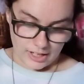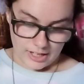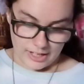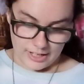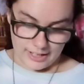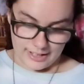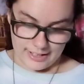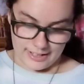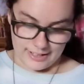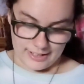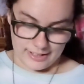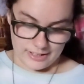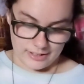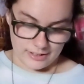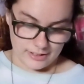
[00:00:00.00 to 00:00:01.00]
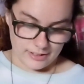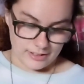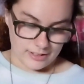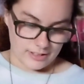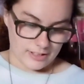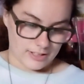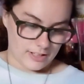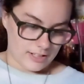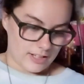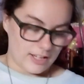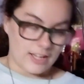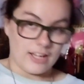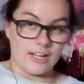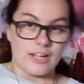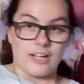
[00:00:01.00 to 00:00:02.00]
Uh,
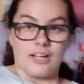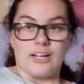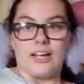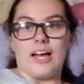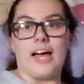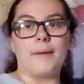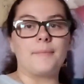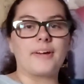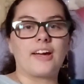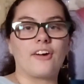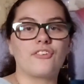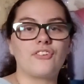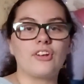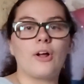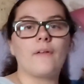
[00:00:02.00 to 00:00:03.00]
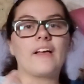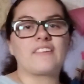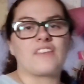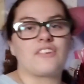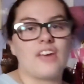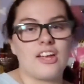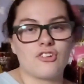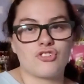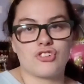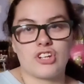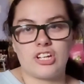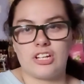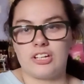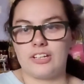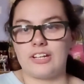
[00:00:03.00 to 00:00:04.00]
And because, like the
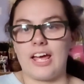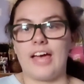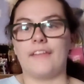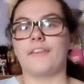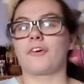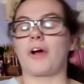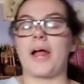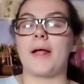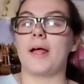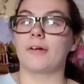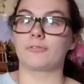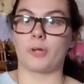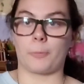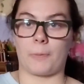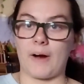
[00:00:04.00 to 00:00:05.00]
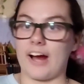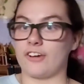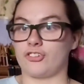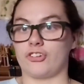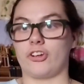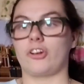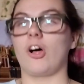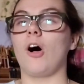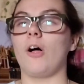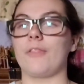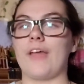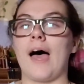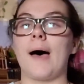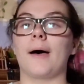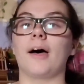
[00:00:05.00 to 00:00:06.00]
tension and the Great Depression and all
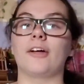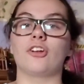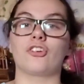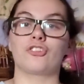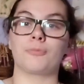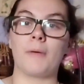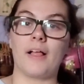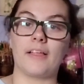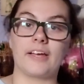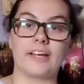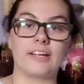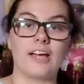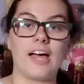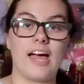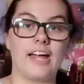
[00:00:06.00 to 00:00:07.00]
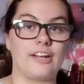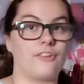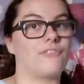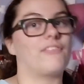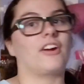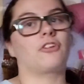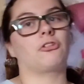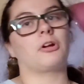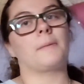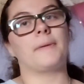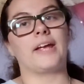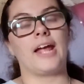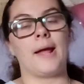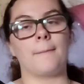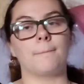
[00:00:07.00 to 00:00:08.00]
that, Schmeling and his victory
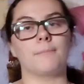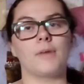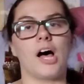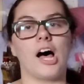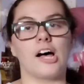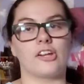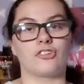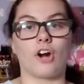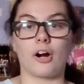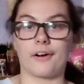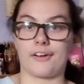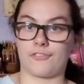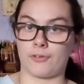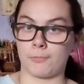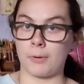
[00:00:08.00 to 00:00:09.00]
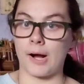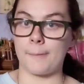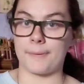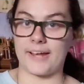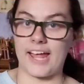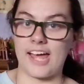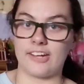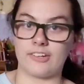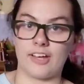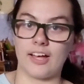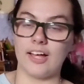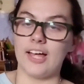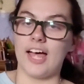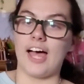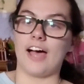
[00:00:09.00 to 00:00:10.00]
became targets for propaganda,
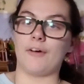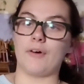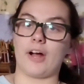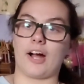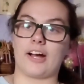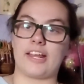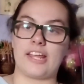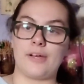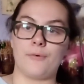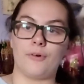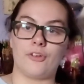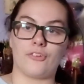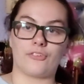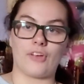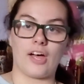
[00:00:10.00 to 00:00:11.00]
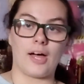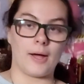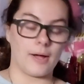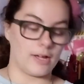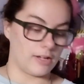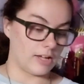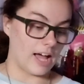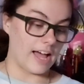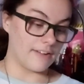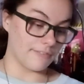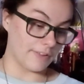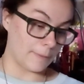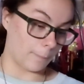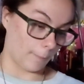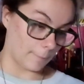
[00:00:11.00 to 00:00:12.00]
where he was
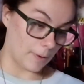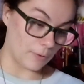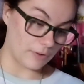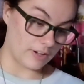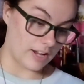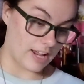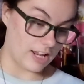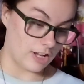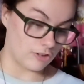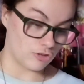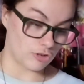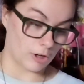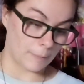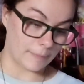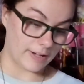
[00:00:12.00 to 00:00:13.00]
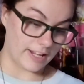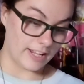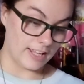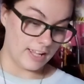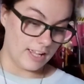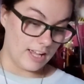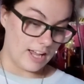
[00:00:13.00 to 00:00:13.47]
heavily promoted in Germany,